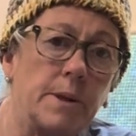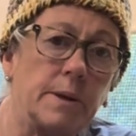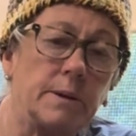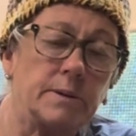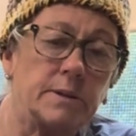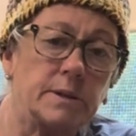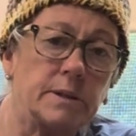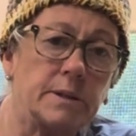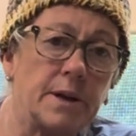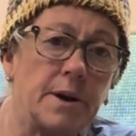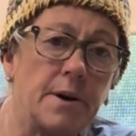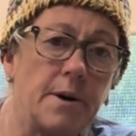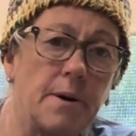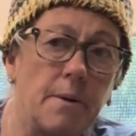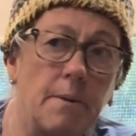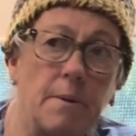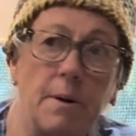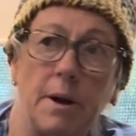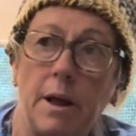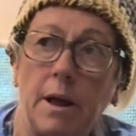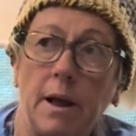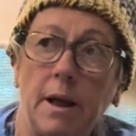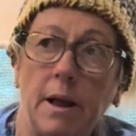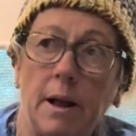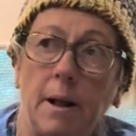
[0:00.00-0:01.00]
So
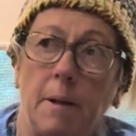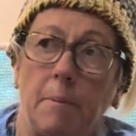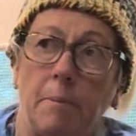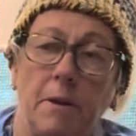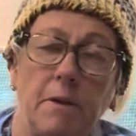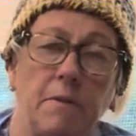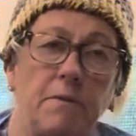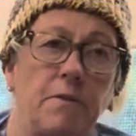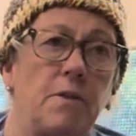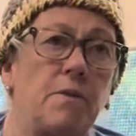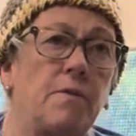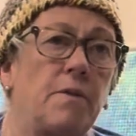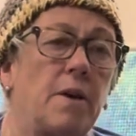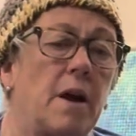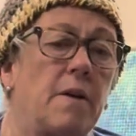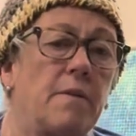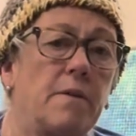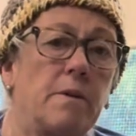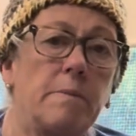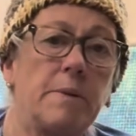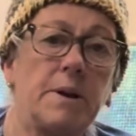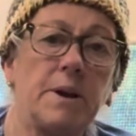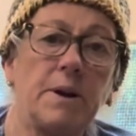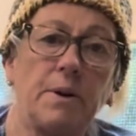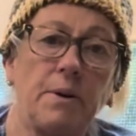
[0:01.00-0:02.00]
if you've ever
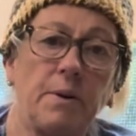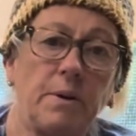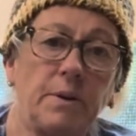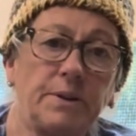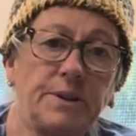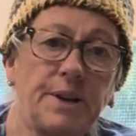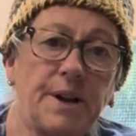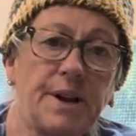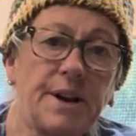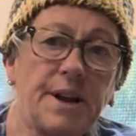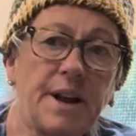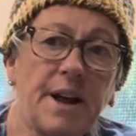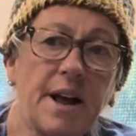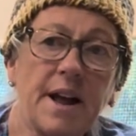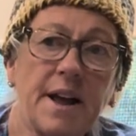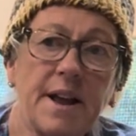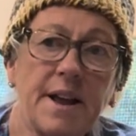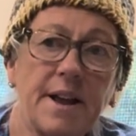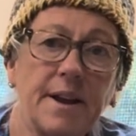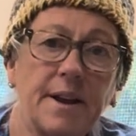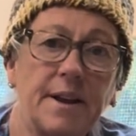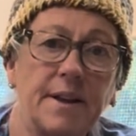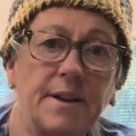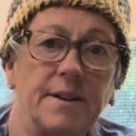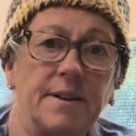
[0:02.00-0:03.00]
been cold on a
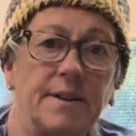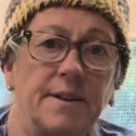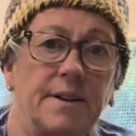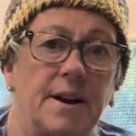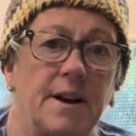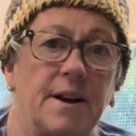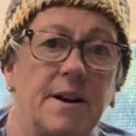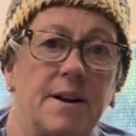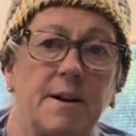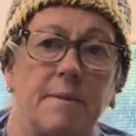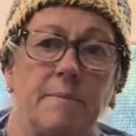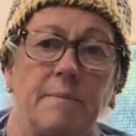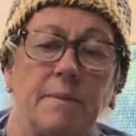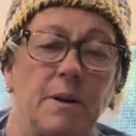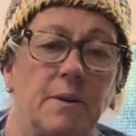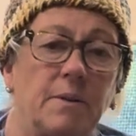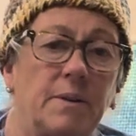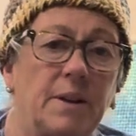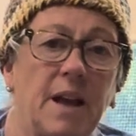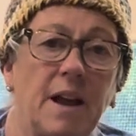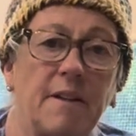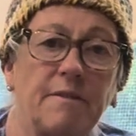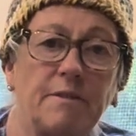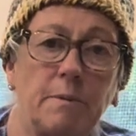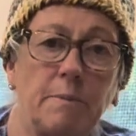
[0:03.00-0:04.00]
hike, you
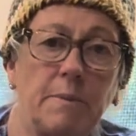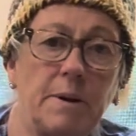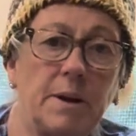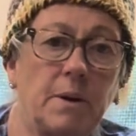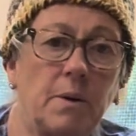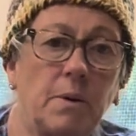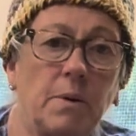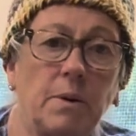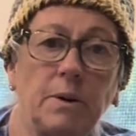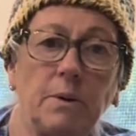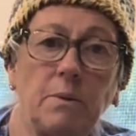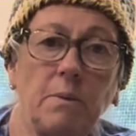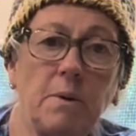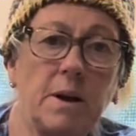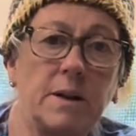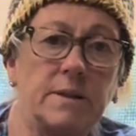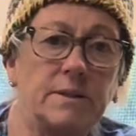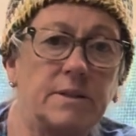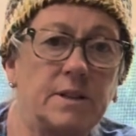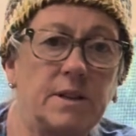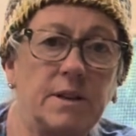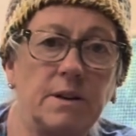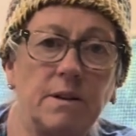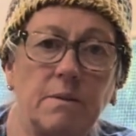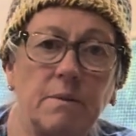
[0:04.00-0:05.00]
only have to be cold
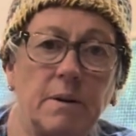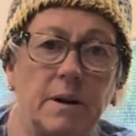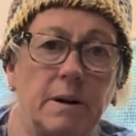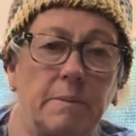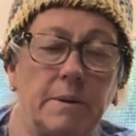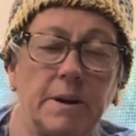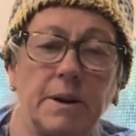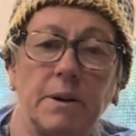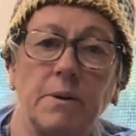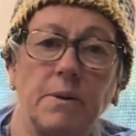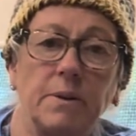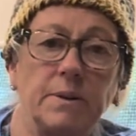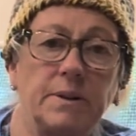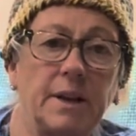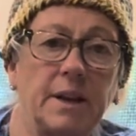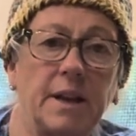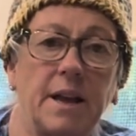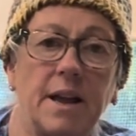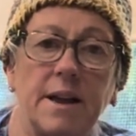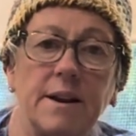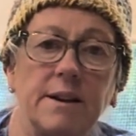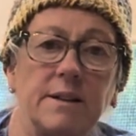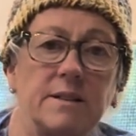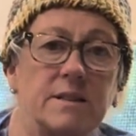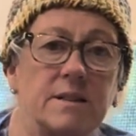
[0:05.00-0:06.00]
once. You don't want to be cold
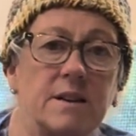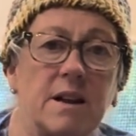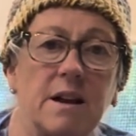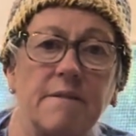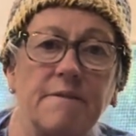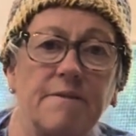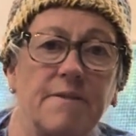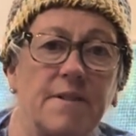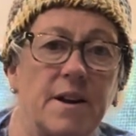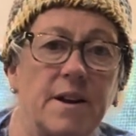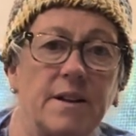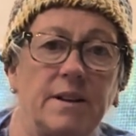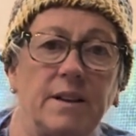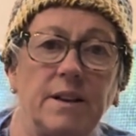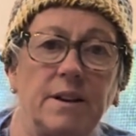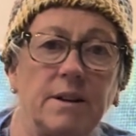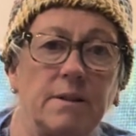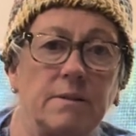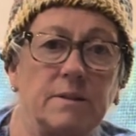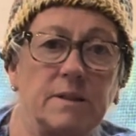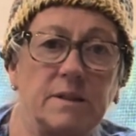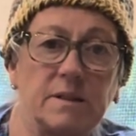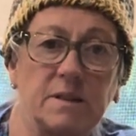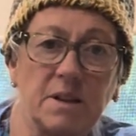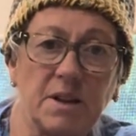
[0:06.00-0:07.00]
again. It's not fun. You
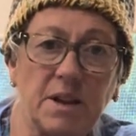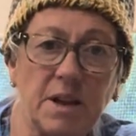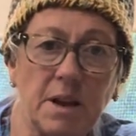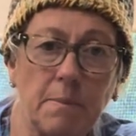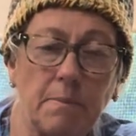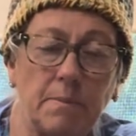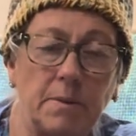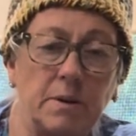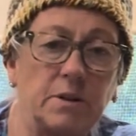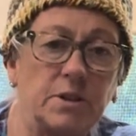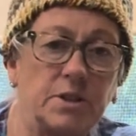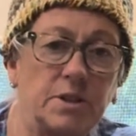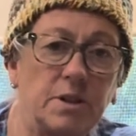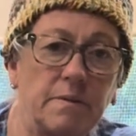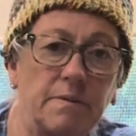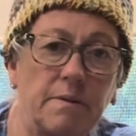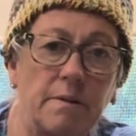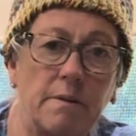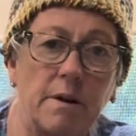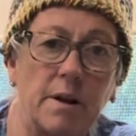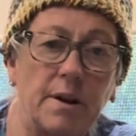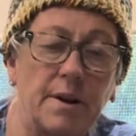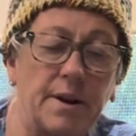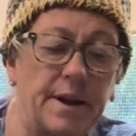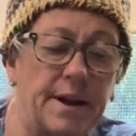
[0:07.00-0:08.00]
don't sleep. You
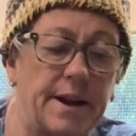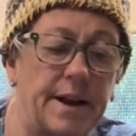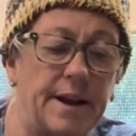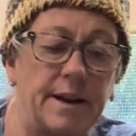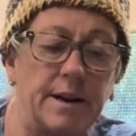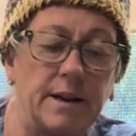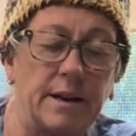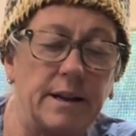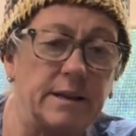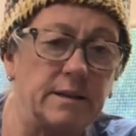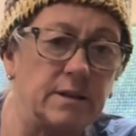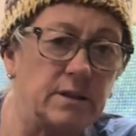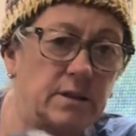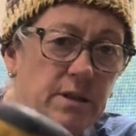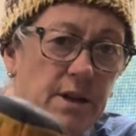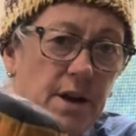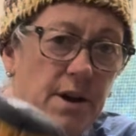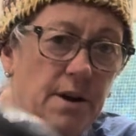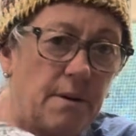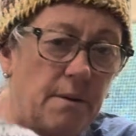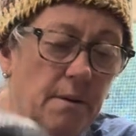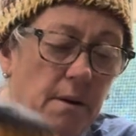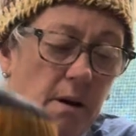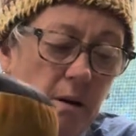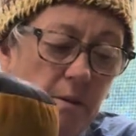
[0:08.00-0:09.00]
shiver all night.
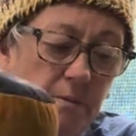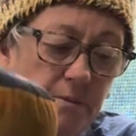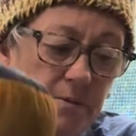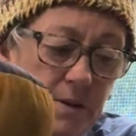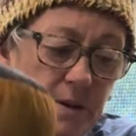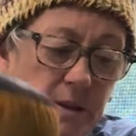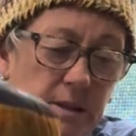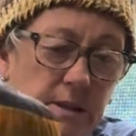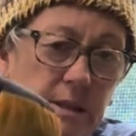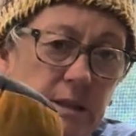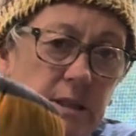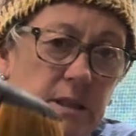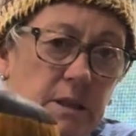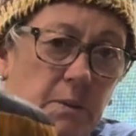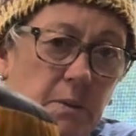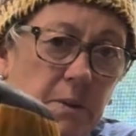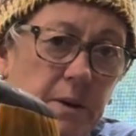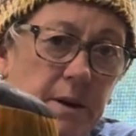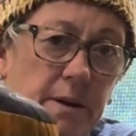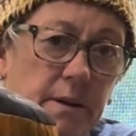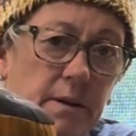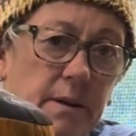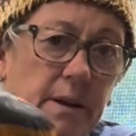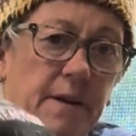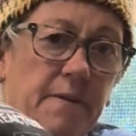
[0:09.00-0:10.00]
So hopefully this
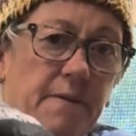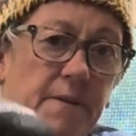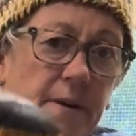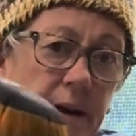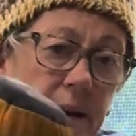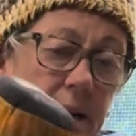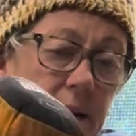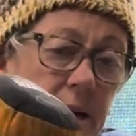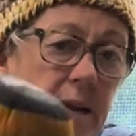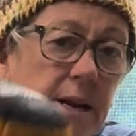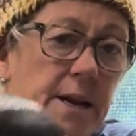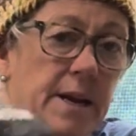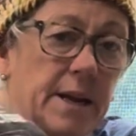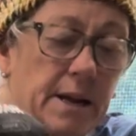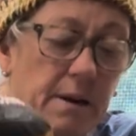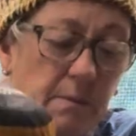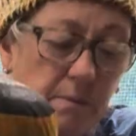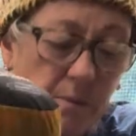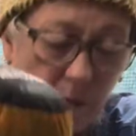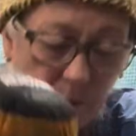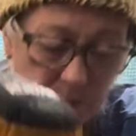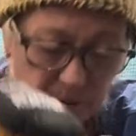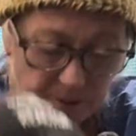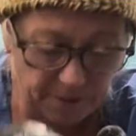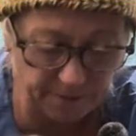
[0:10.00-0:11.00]
will, if I need it,
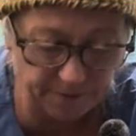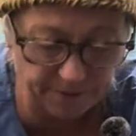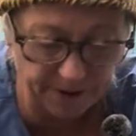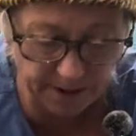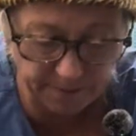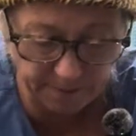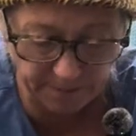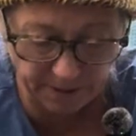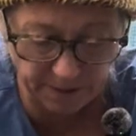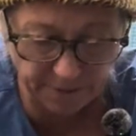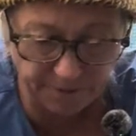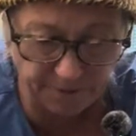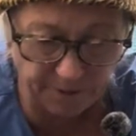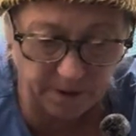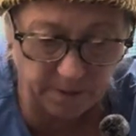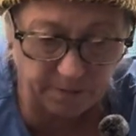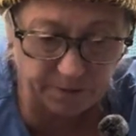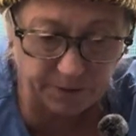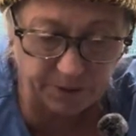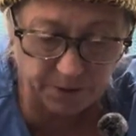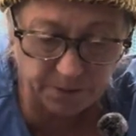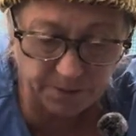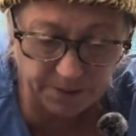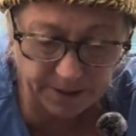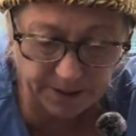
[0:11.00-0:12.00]
will prevent me from
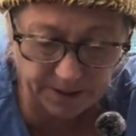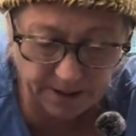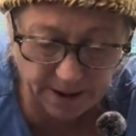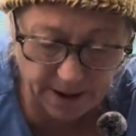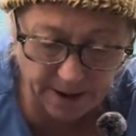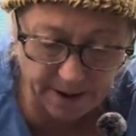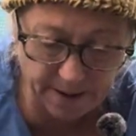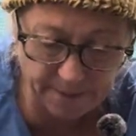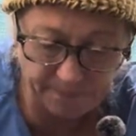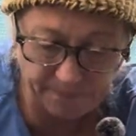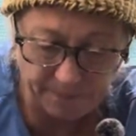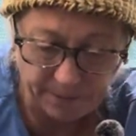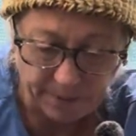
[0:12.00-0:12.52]
doing that.